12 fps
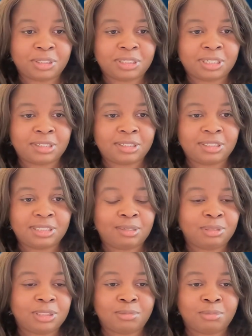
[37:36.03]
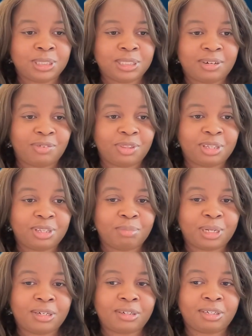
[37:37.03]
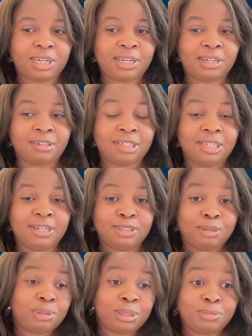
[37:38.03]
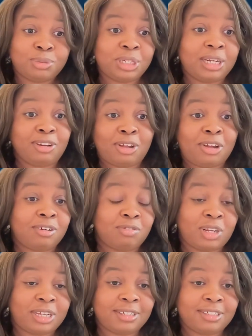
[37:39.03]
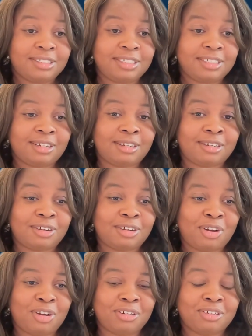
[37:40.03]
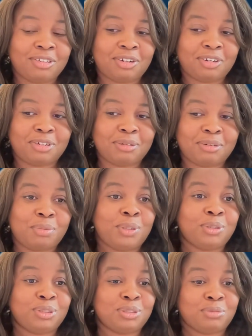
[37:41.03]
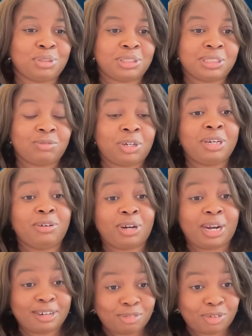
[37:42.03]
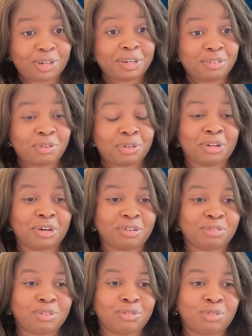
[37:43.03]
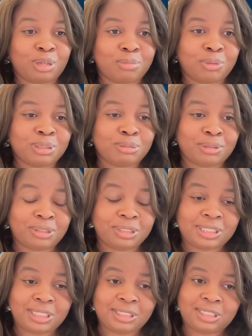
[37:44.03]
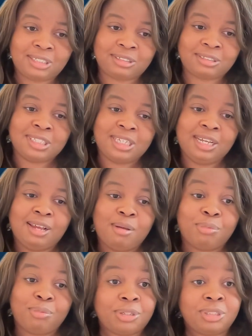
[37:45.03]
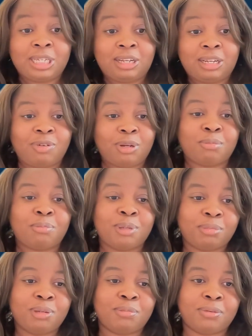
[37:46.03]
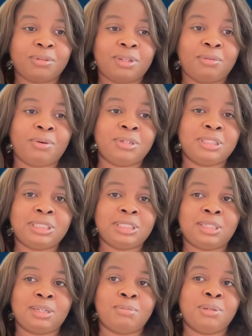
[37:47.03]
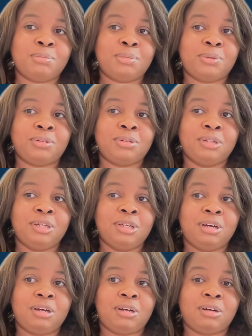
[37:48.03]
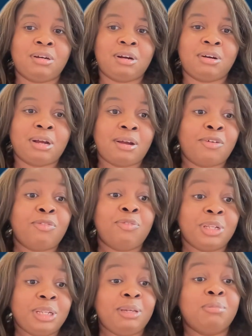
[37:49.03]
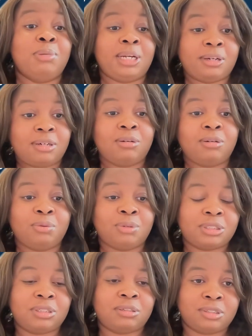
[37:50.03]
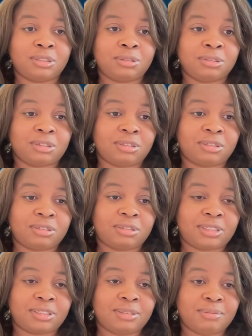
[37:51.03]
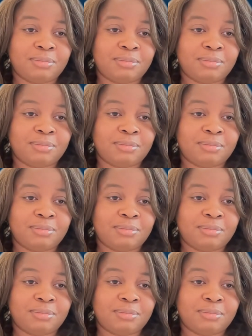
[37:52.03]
That just makes everything better. And sometimes you get a lot of likes on a post, which is very gratifying for a lot of developer experience engineers, because they love helping people and they want to see that people are feeling better once their issues are addressed.